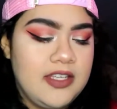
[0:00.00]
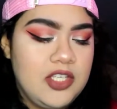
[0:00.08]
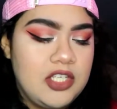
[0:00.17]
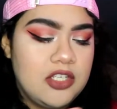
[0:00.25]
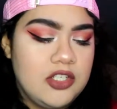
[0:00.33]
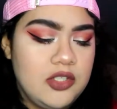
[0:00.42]
that
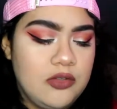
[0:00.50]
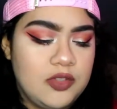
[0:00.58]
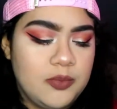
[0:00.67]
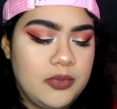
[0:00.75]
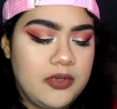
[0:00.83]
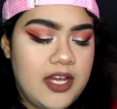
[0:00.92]
you can
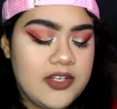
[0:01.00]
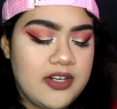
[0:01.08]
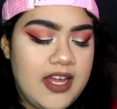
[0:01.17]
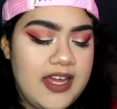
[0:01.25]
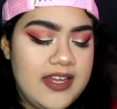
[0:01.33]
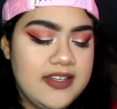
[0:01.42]
use to put on
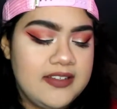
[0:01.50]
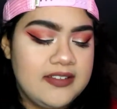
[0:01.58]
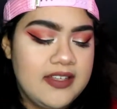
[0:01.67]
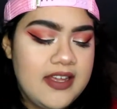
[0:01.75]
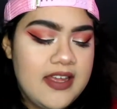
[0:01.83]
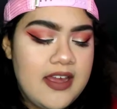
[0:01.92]
your eyes,
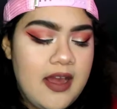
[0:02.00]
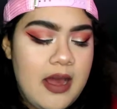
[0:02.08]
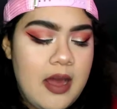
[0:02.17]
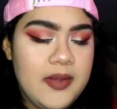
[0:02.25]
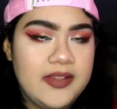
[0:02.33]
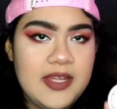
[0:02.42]

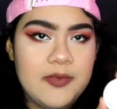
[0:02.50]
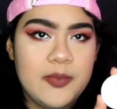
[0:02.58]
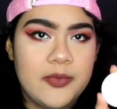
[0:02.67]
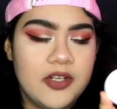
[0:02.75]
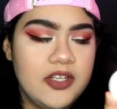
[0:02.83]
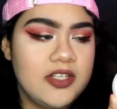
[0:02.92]
and they
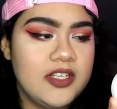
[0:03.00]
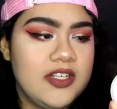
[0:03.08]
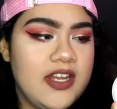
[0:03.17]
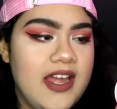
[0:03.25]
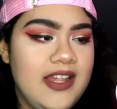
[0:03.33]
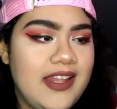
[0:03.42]
work pretty
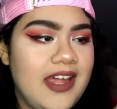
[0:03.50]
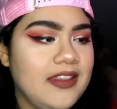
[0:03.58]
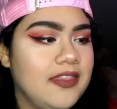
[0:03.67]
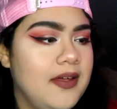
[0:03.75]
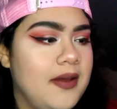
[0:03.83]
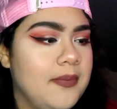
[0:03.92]
good. I
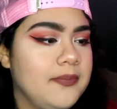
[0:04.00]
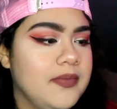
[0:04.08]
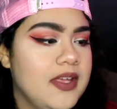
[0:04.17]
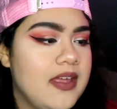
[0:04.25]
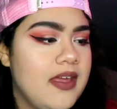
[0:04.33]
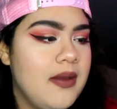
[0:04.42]
like
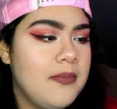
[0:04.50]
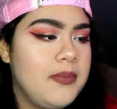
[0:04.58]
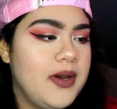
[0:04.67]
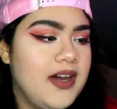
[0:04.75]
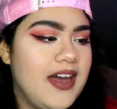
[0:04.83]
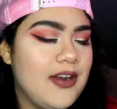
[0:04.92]
them,
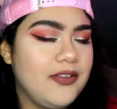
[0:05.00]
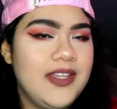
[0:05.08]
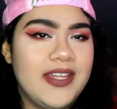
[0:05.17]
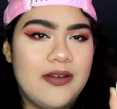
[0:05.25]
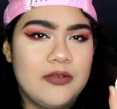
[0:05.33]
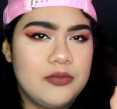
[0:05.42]
but I don't
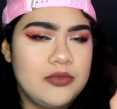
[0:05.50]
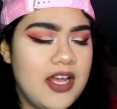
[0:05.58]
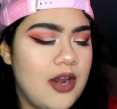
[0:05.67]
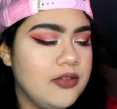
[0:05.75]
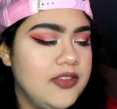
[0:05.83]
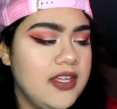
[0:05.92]
think I
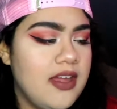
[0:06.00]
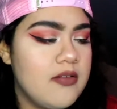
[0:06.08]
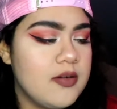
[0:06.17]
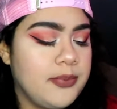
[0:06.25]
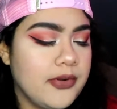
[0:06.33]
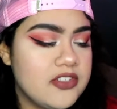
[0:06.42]

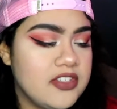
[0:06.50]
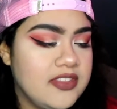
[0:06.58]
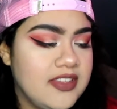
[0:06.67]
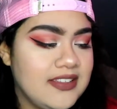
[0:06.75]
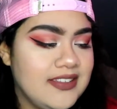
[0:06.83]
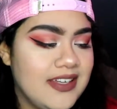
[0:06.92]
would have
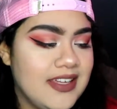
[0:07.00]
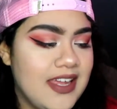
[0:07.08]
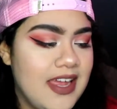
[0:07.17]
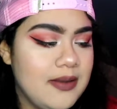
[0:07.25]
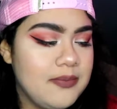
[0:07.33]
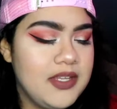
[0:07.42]
purchased this
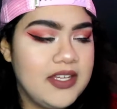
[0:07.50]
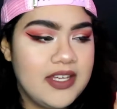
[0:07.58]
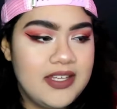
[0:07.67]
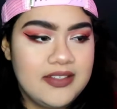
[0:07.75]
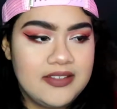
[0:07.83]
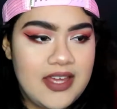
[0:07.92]
again
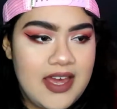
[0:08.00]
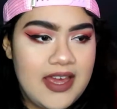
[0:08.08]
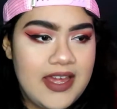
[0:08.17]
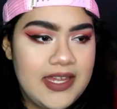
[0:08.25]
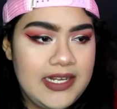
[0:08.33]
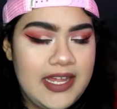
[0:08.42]
because
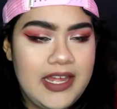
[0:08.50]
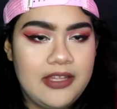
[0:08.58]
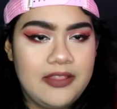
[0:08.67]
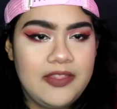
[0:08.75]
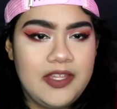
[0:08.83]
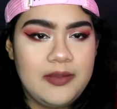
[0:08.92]
I
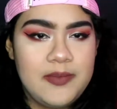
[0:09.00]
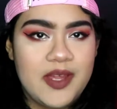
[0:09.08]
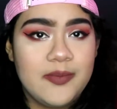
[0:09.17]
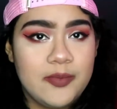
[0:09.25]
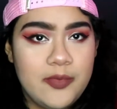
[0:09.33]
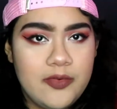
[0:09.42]
like the
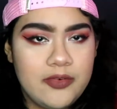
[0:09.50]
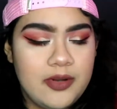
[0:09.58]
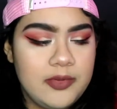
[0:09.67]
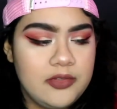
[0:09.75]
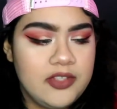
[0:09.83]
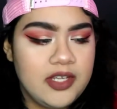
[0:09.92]
makeup remover
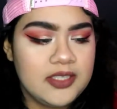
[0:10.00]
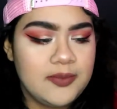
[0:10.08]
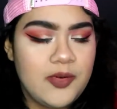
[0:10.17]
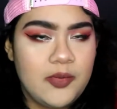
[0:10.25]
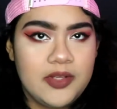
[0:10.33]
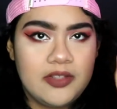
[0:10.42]
I'm using at the
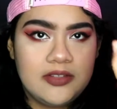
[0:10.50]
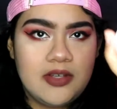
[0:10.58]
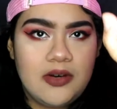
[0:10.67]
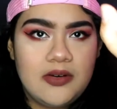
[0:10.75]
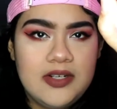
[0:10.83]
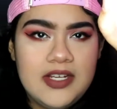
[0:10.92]
moment.
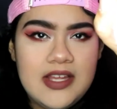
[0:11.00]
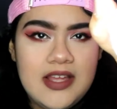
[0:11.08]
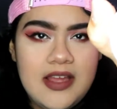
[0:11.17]
So